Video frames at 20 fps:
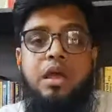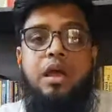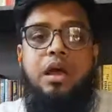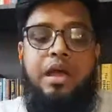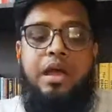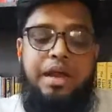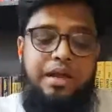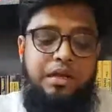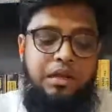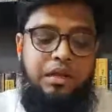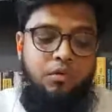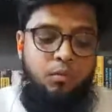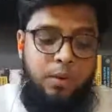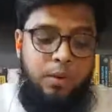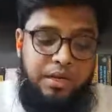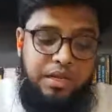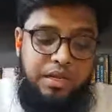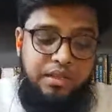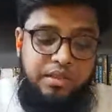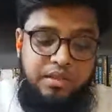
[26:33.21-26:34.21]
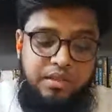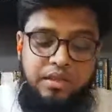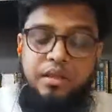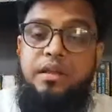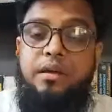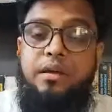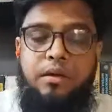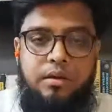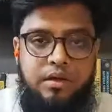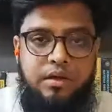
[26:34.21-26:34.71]
And what is
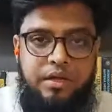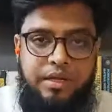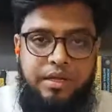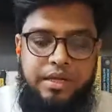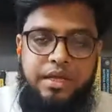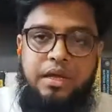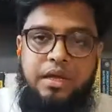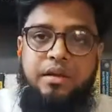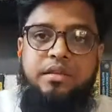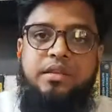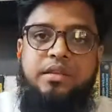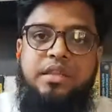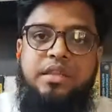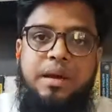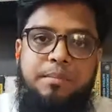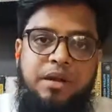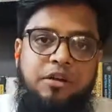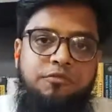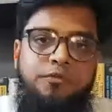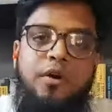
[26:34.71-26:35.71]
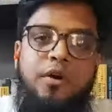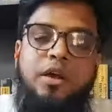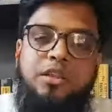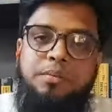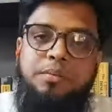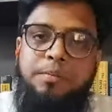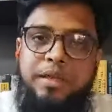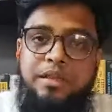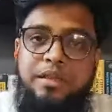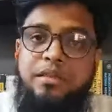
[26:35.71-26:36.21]
here summoned
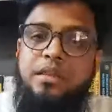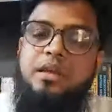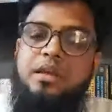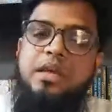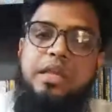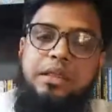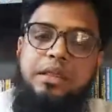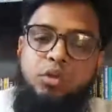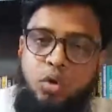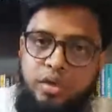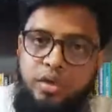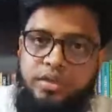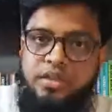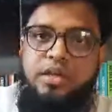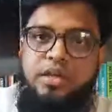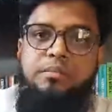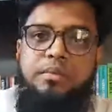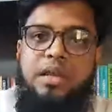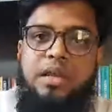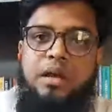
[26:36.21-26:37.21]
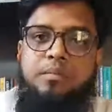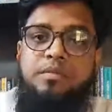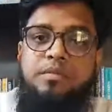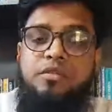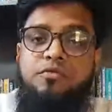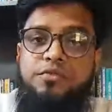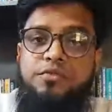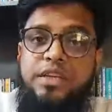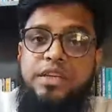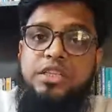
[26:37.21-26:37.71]
forth means those symptoms
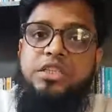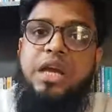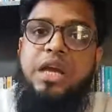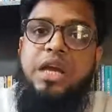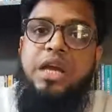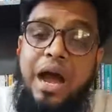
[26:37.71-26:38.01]
which